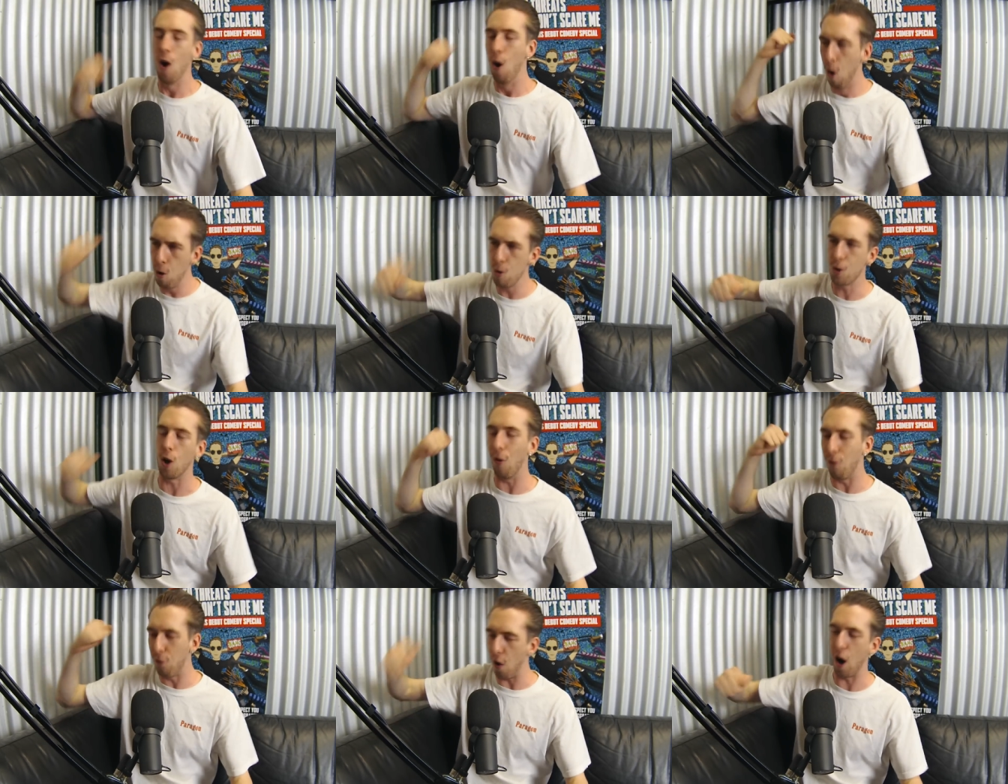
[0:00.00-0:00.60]

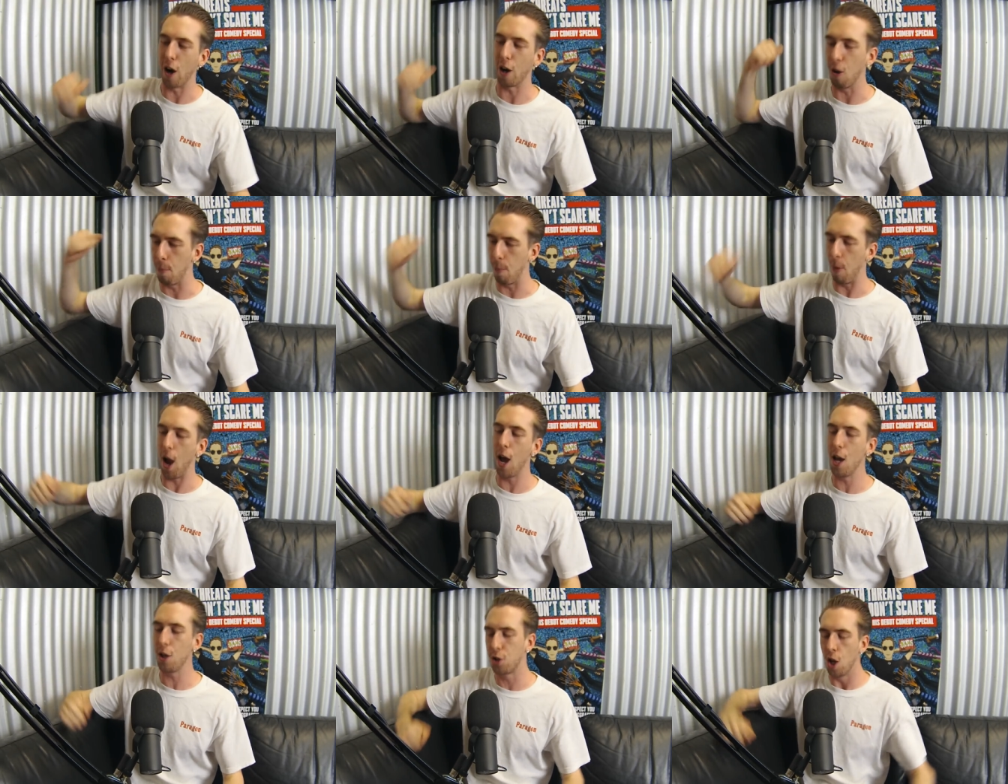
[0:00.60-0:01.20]
Who's the fucking
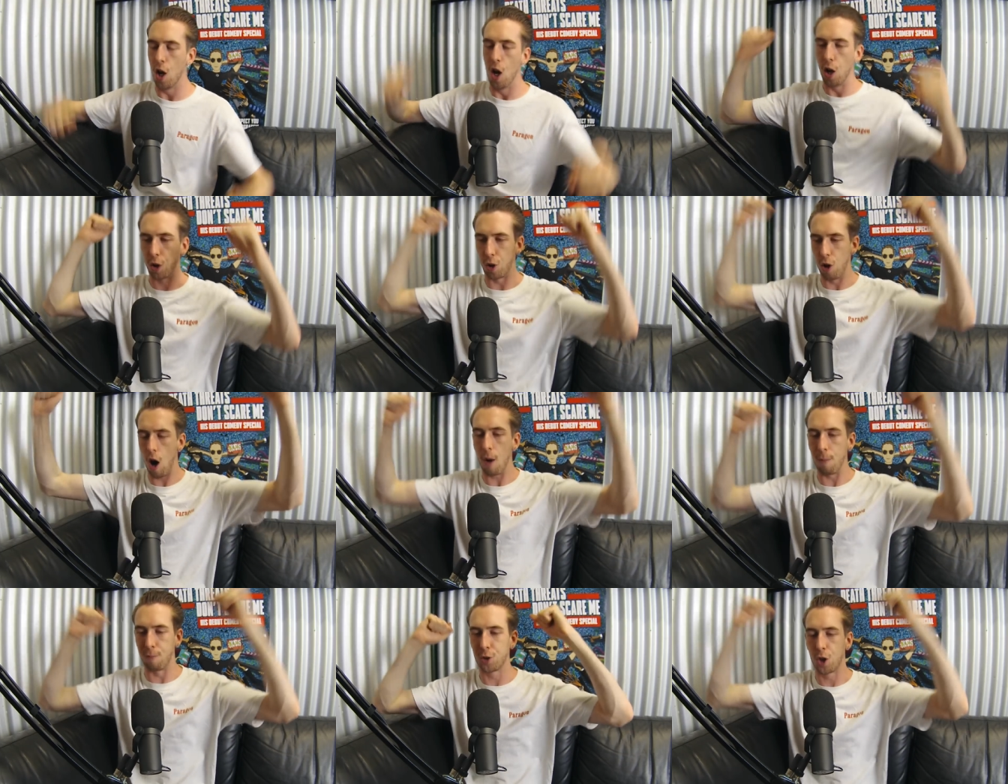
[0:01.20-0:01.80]
best?
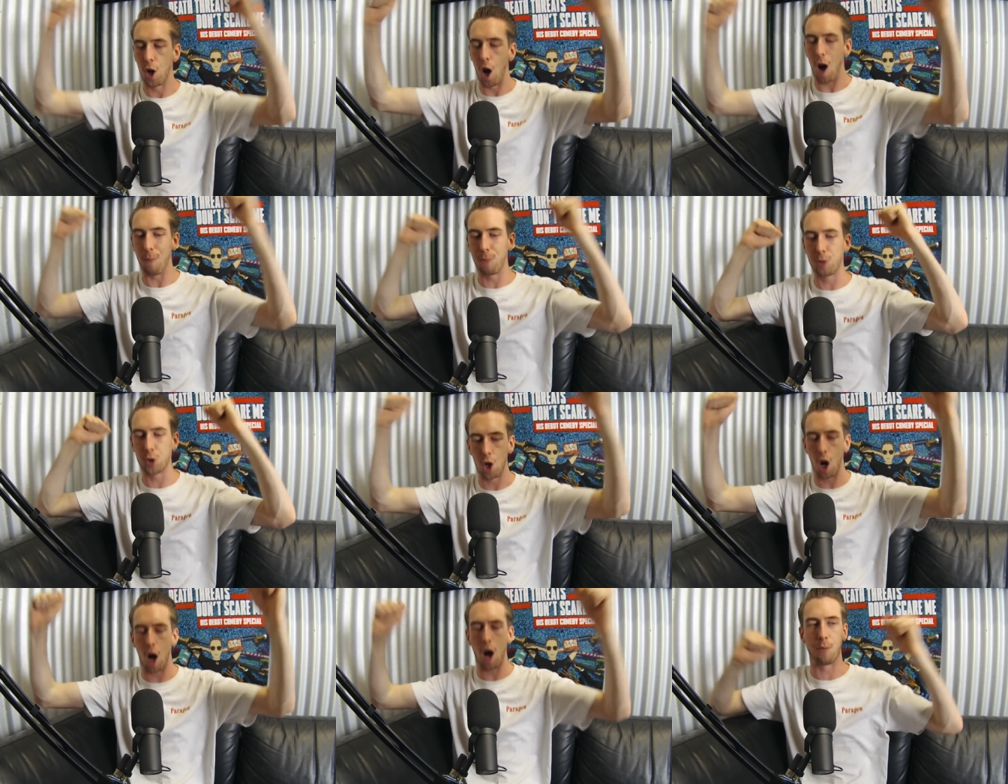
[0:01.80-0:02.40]
Cops,
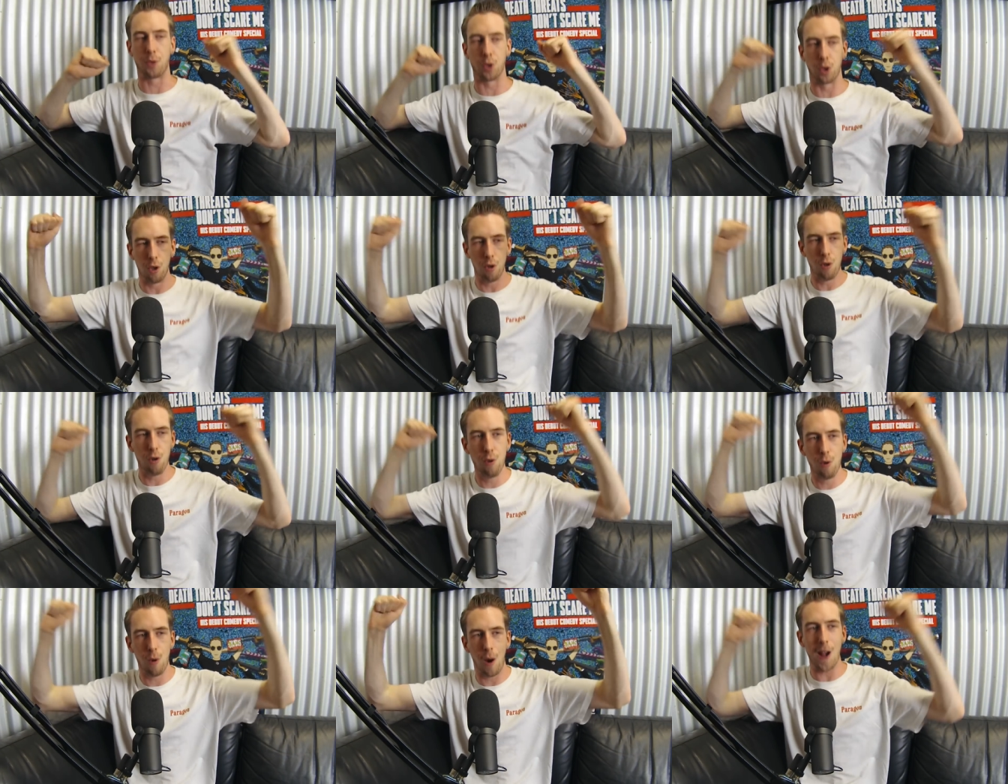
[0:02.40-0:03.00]
cops, cops,
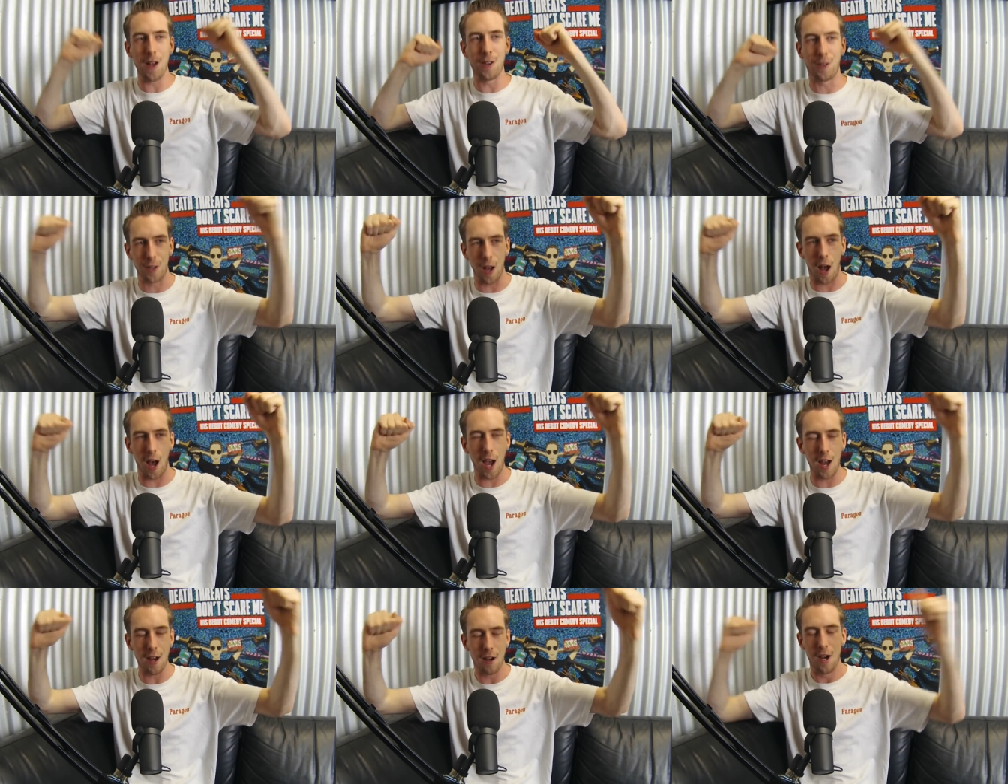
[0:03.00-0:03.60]

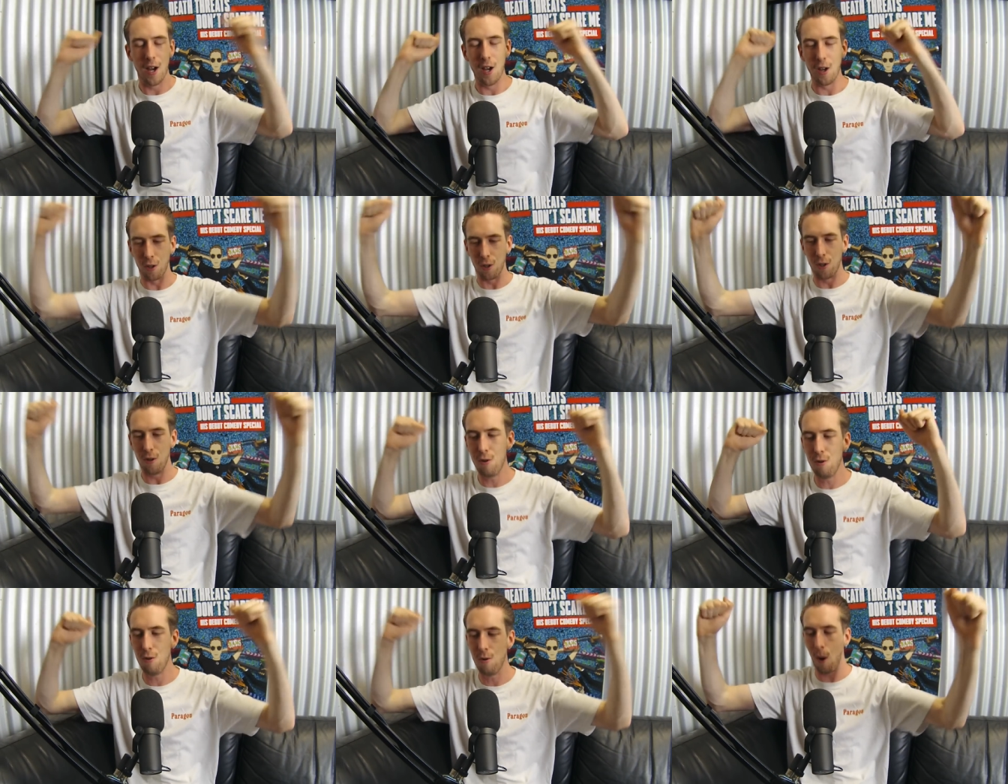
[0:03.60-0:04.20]
USA,
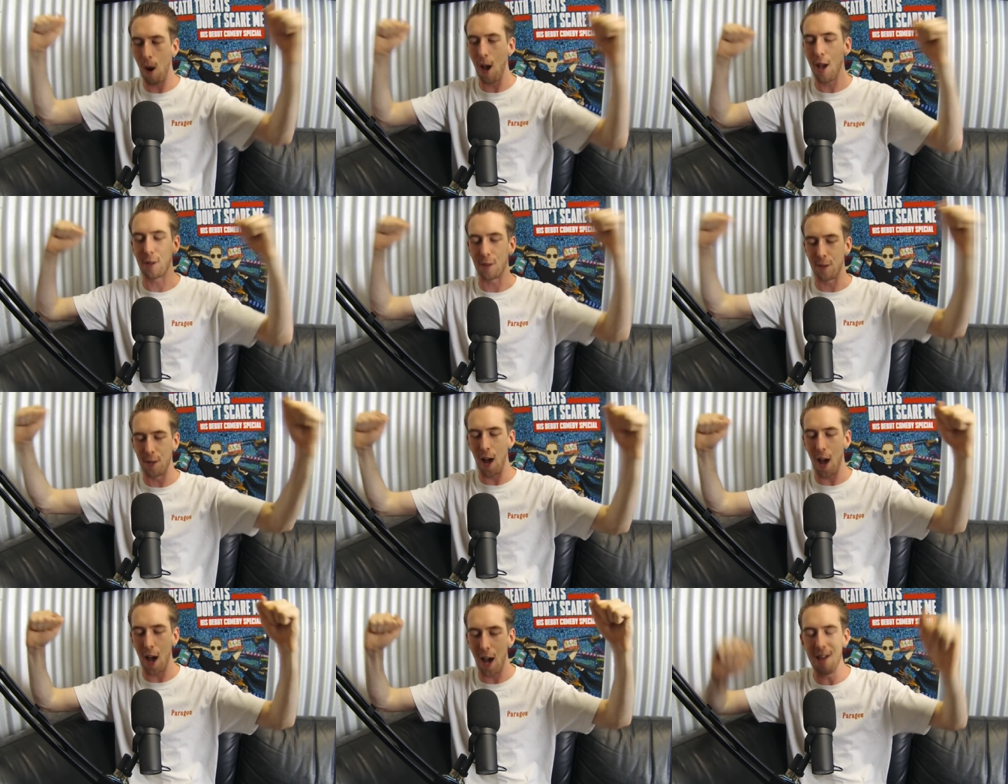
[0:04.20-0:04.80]

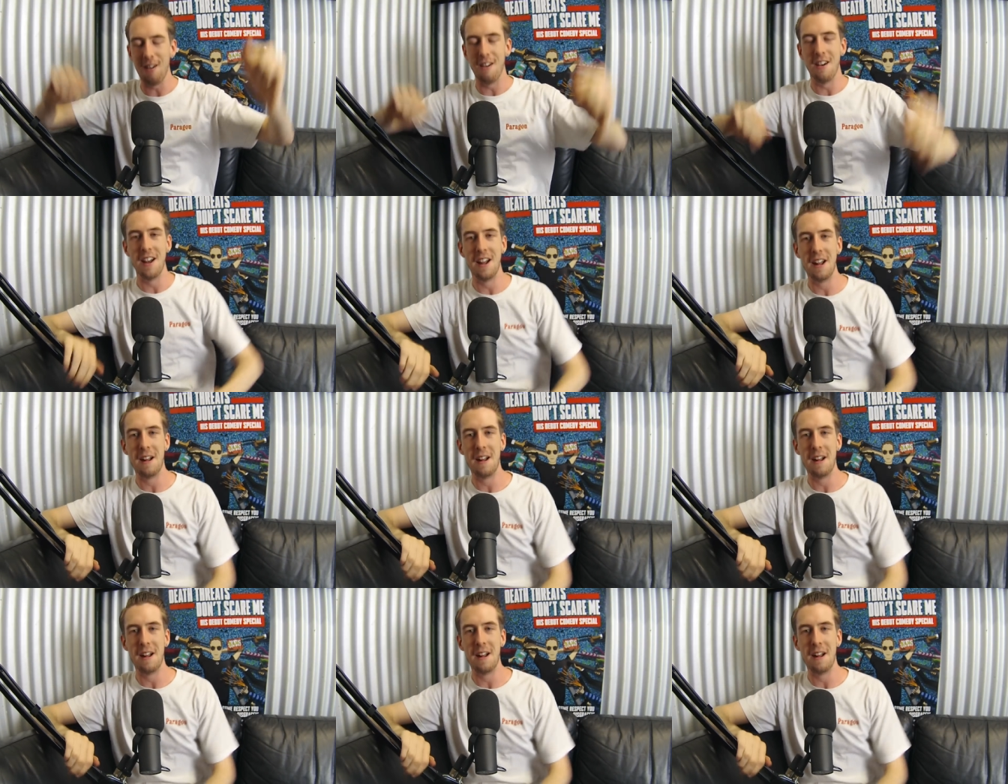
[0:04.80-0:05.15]
USA.